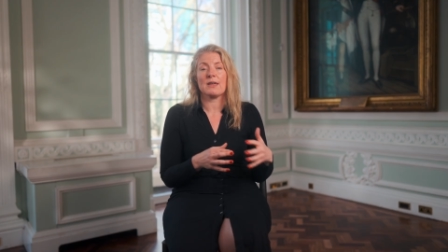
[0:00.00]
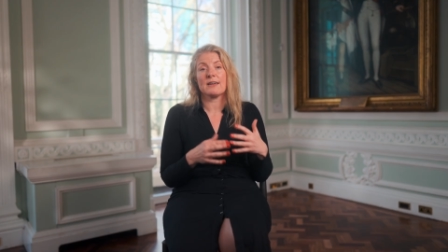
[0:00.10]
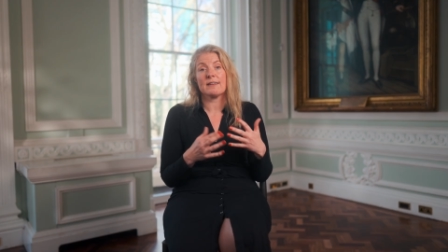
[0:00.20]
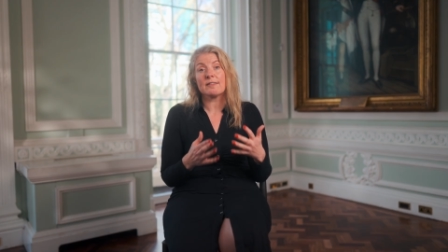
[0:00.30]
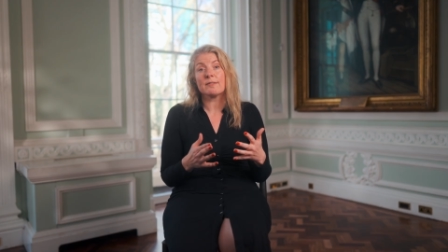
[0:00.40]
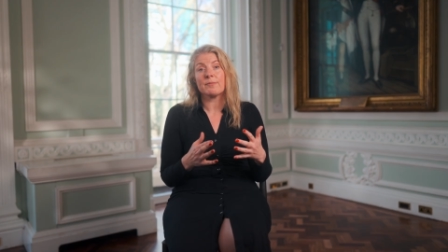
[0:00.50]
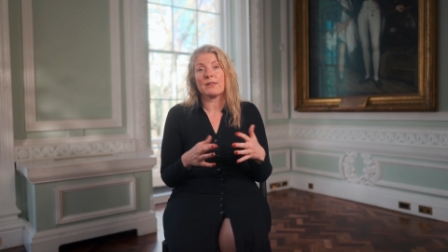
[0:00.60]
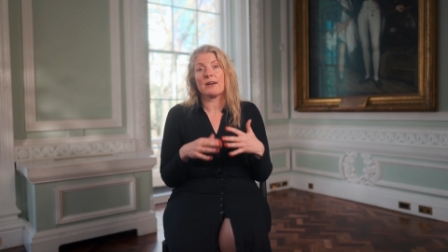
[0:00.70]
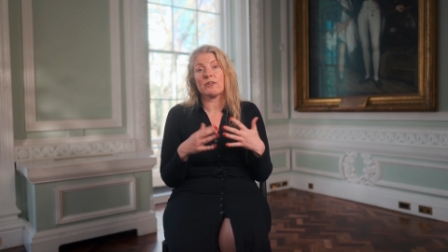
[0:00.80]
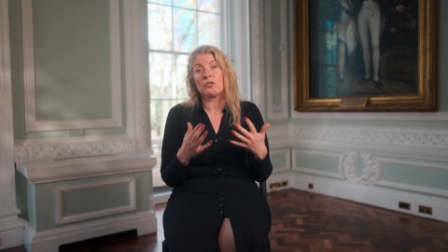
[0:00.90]
That is,
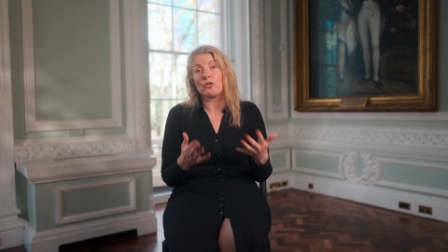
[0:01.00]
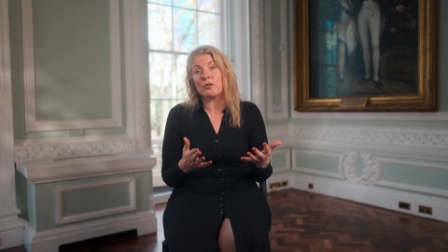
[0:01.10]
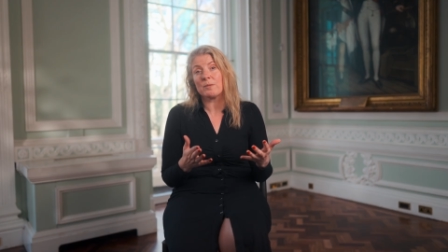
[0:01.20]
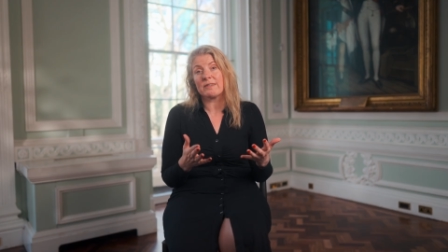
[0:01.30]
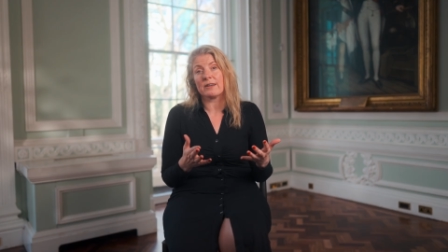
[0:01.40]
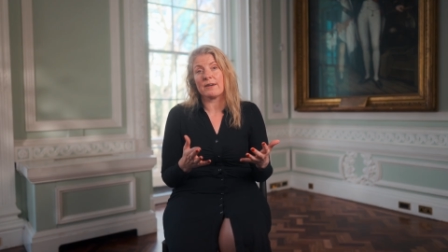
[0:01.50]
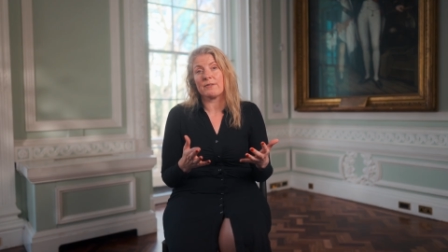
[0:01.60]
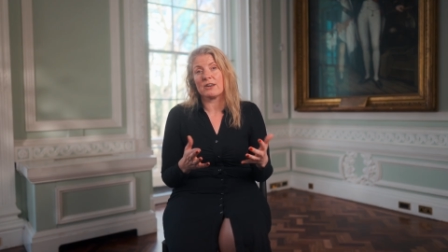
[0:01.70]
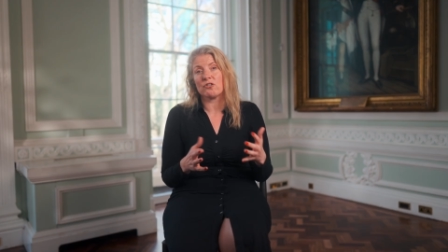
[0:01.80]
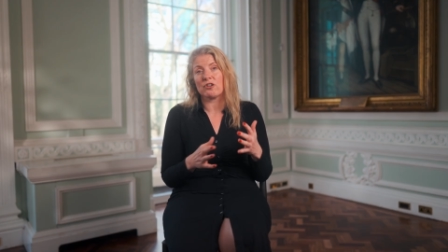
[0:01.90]
their autonomy to
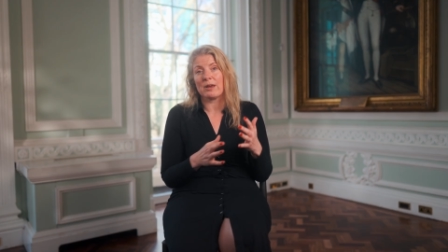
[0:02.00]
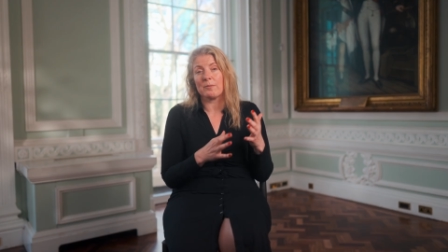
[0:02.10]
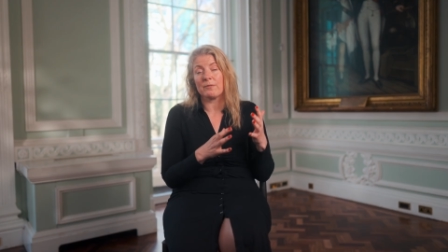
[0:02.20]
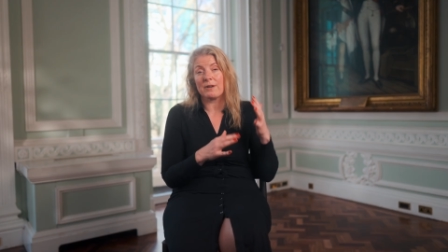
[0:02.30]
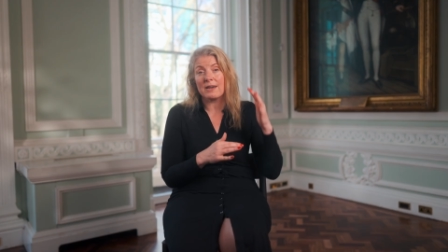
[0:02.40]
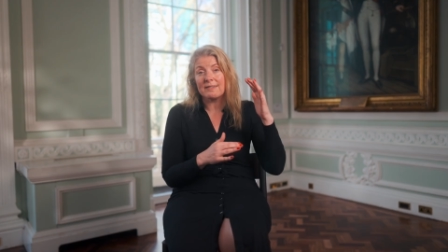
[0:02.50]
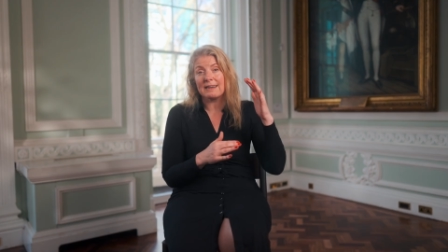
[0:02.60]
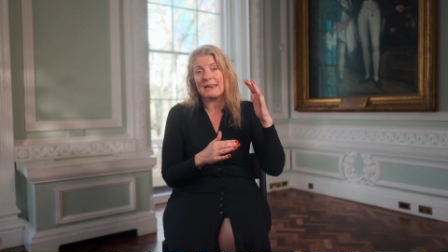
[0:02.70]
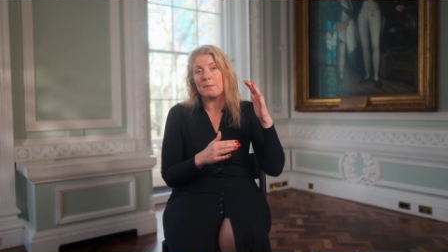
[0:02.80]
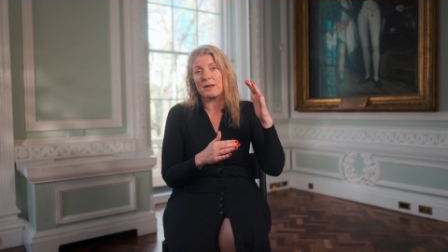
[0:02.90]
govern is shaped
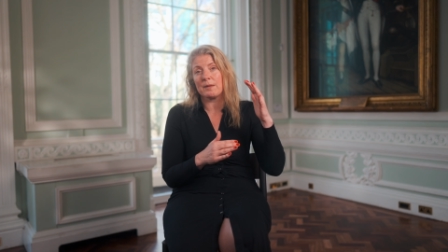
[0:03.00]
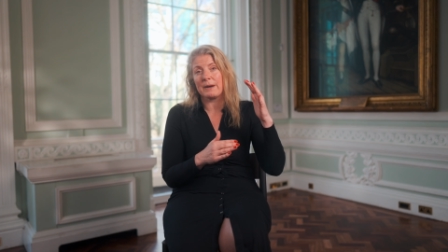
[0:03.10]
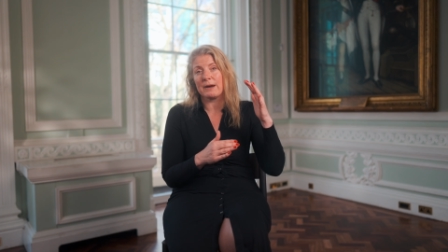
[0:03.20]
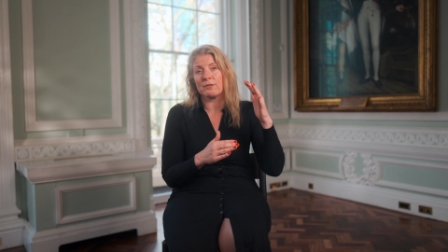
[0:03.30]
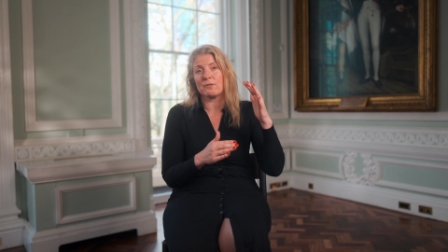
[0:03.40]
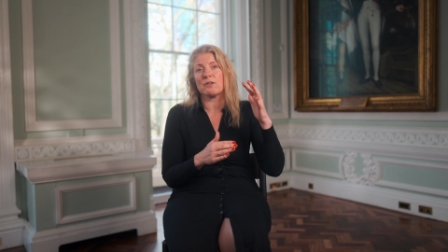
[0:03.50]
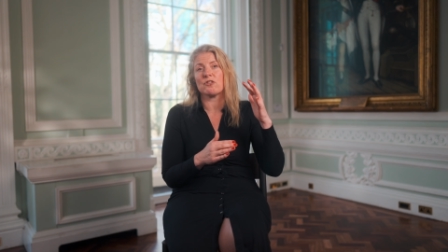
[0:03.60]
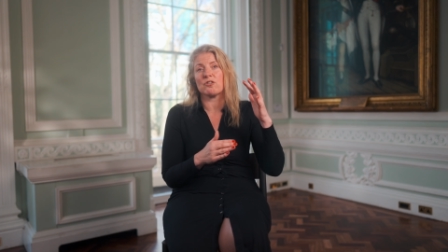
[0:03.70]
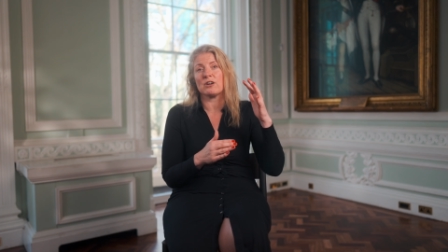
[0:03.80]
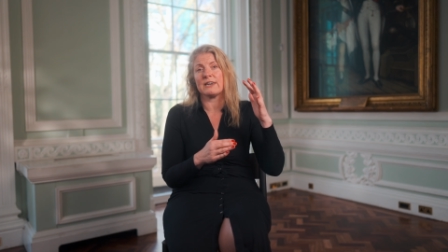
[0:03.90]
vertically by the powers of
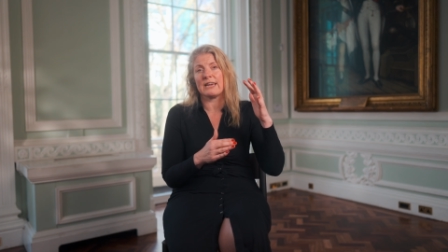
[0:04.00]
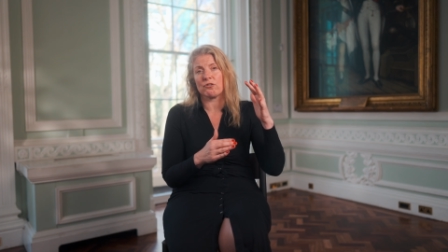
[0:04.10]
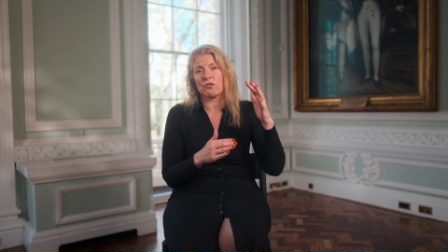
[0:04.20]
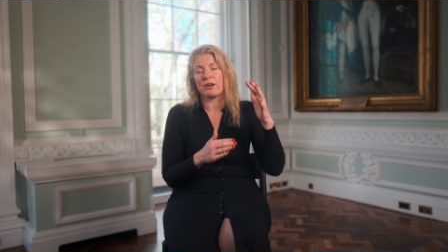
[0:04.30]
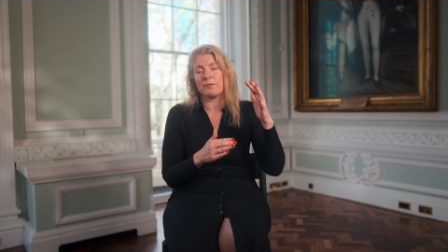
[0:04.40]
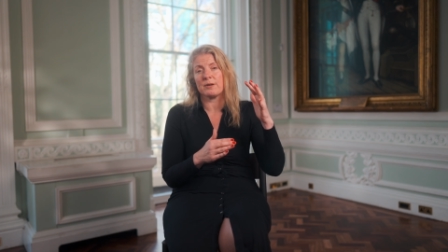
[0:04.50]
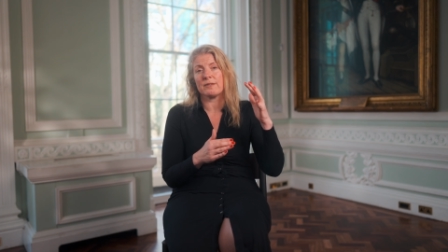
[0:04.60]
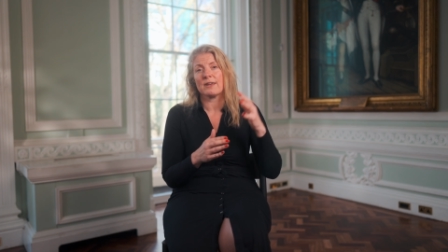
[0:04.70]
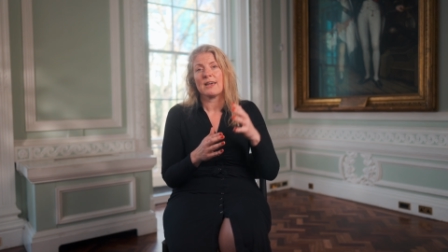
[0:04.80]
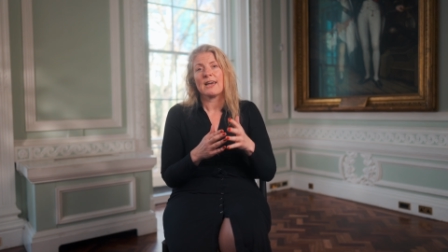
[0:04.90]
regional and national
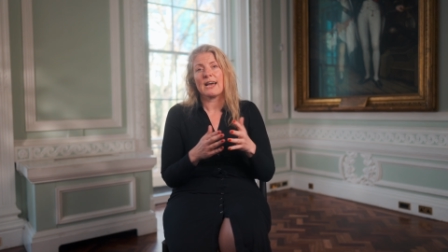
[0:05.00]
governments